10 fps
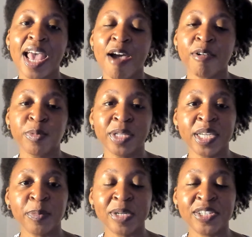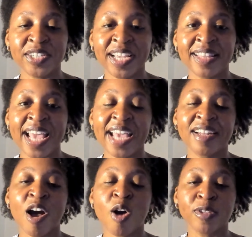I would really appreciate
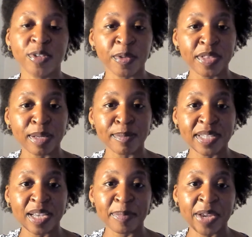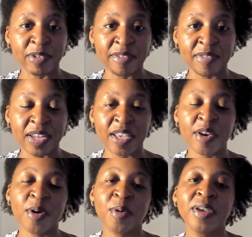that. Also, thumbs up every
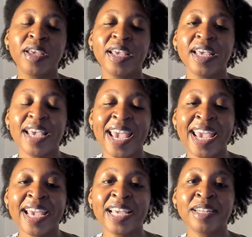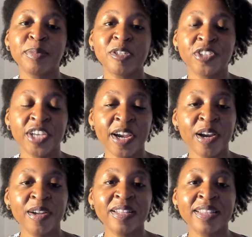video and
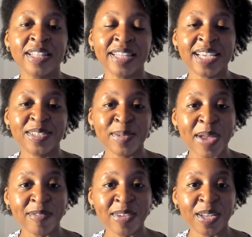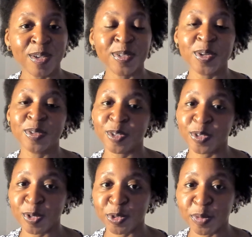share the links to my videos on your
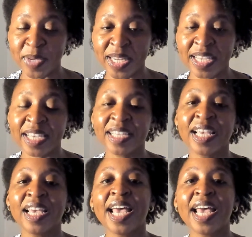social media.